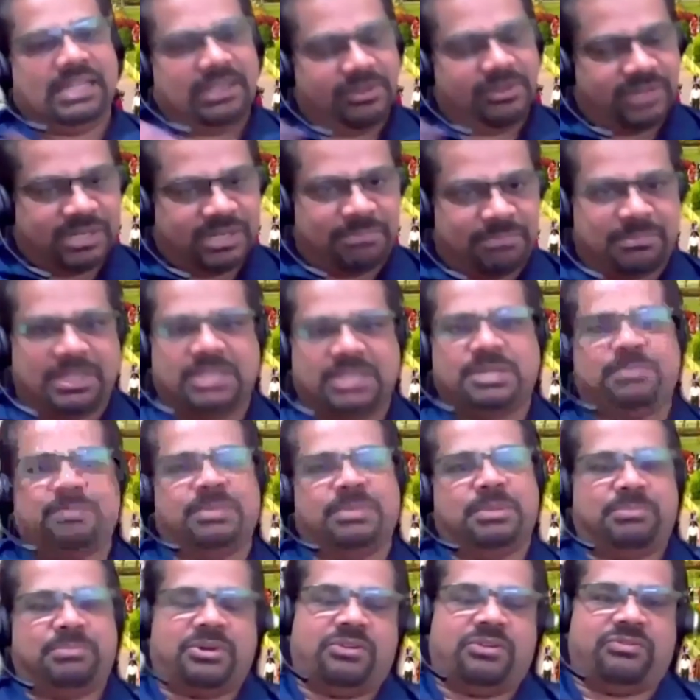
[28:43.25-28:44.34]
and look at
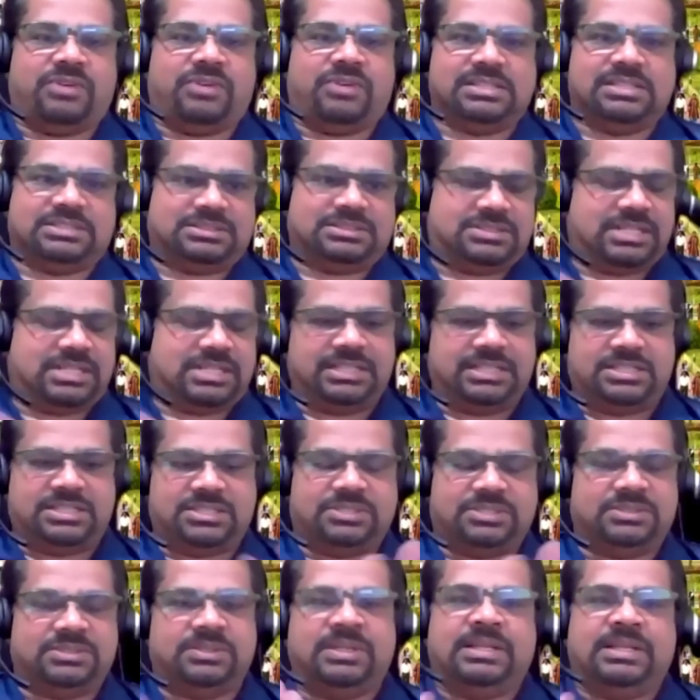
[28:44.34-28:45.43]
multiple profiles and try
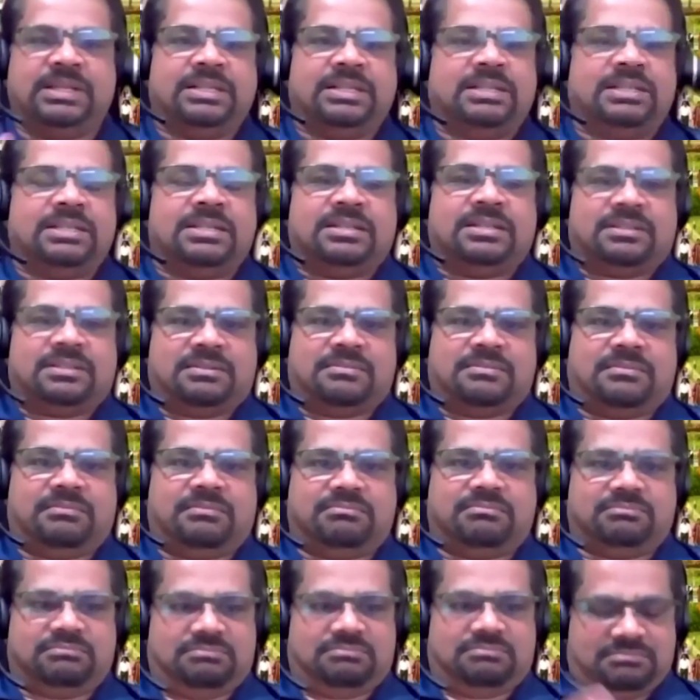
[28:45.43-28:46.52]
to
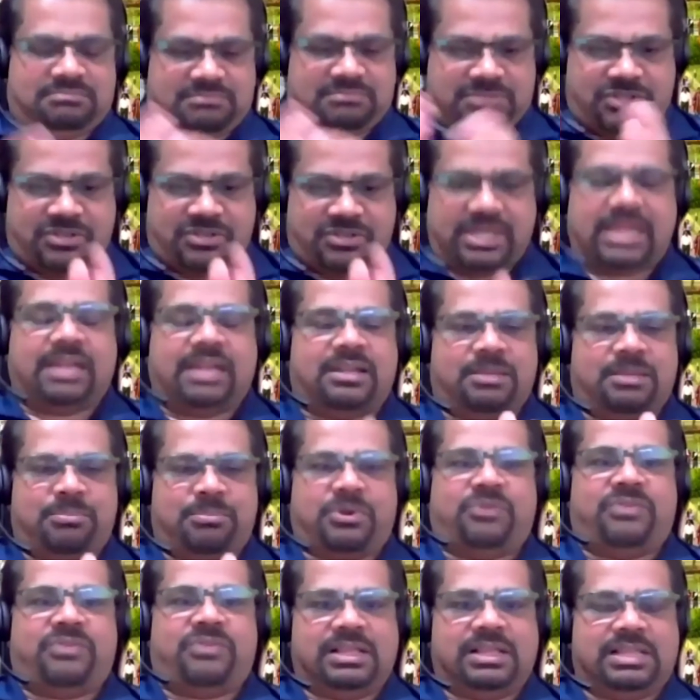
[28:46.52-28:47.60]
create a
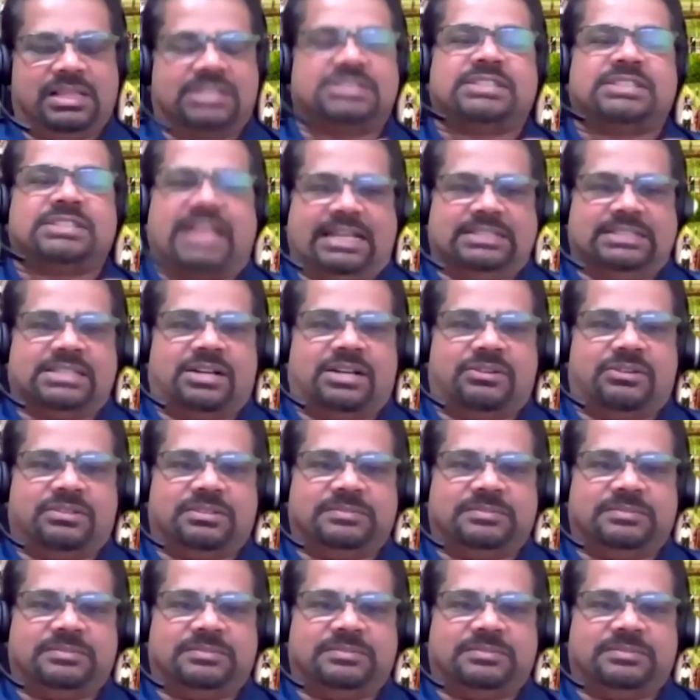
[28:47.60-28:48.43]
profile that stands out.